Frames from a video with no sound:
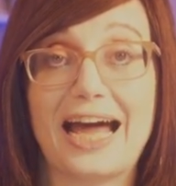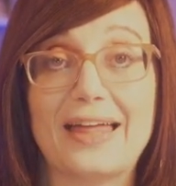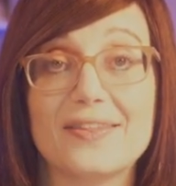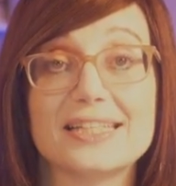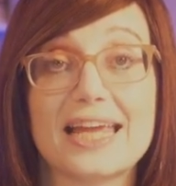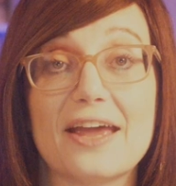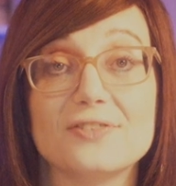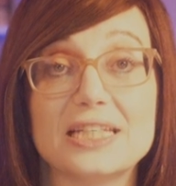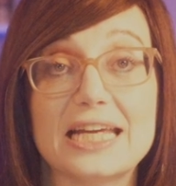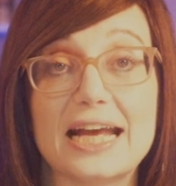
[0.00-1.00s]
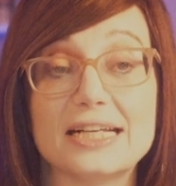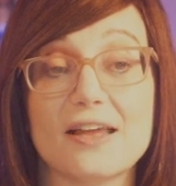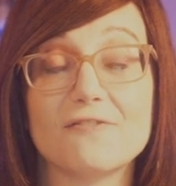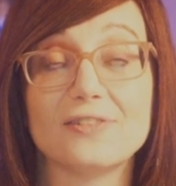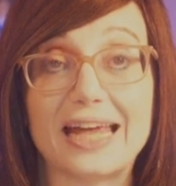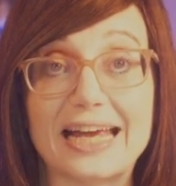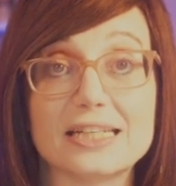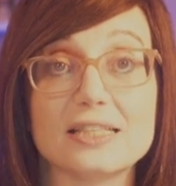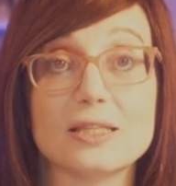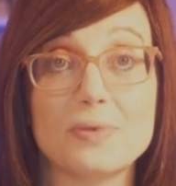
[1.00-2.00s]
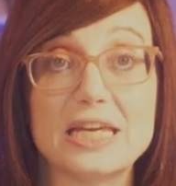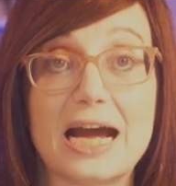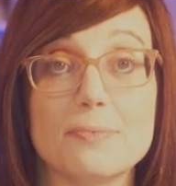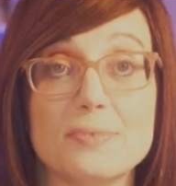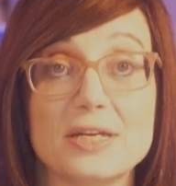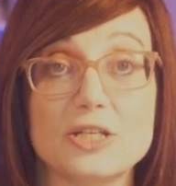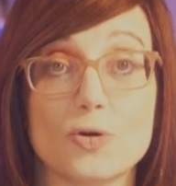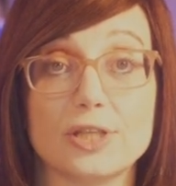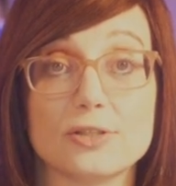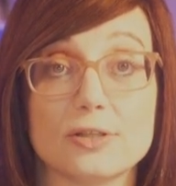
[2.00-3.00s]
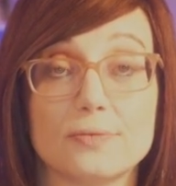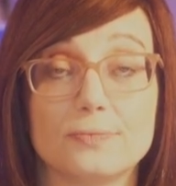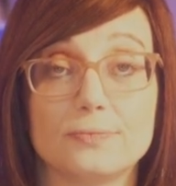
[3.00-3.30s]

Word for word: And this F D S flexes the P I P joint.